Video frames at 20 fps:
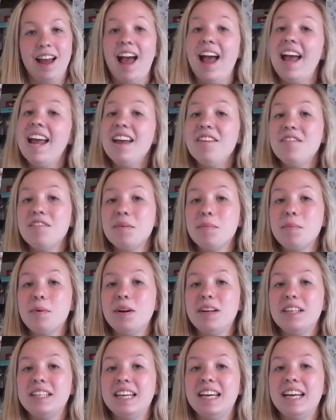Hi
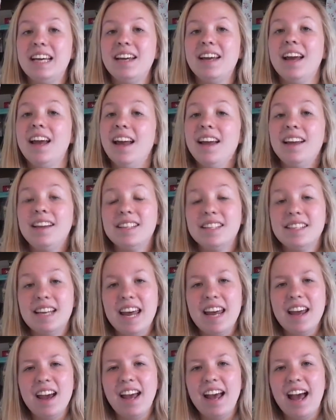everybody!
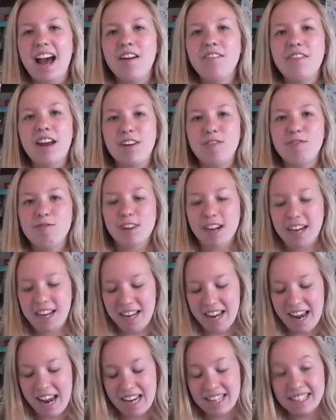Today I have a
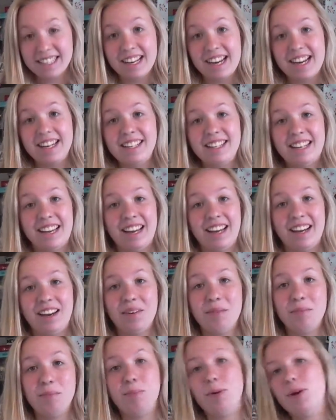really
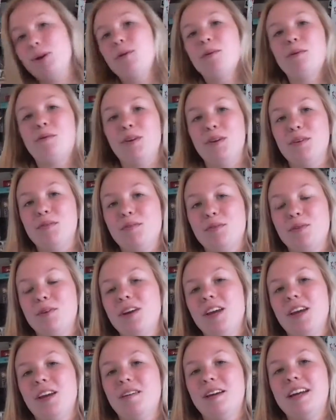exciting book review for
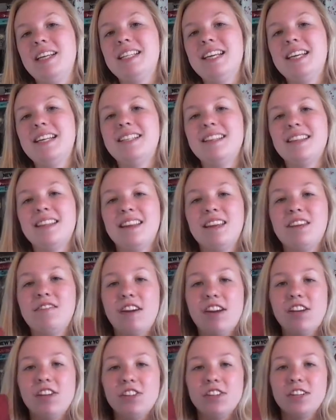you. It is The
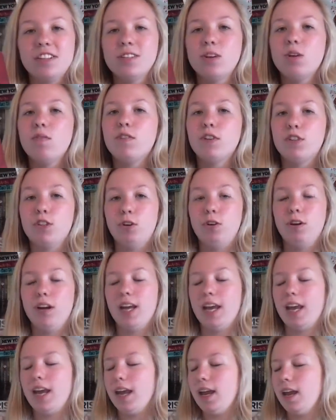Adventures of a
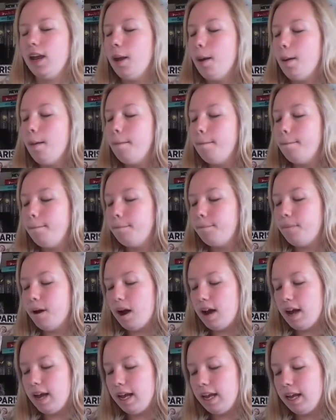Donkey
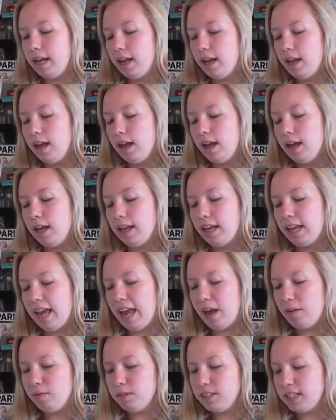by
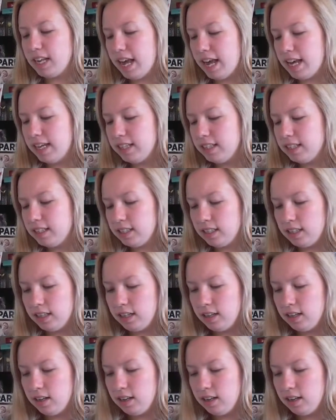Countess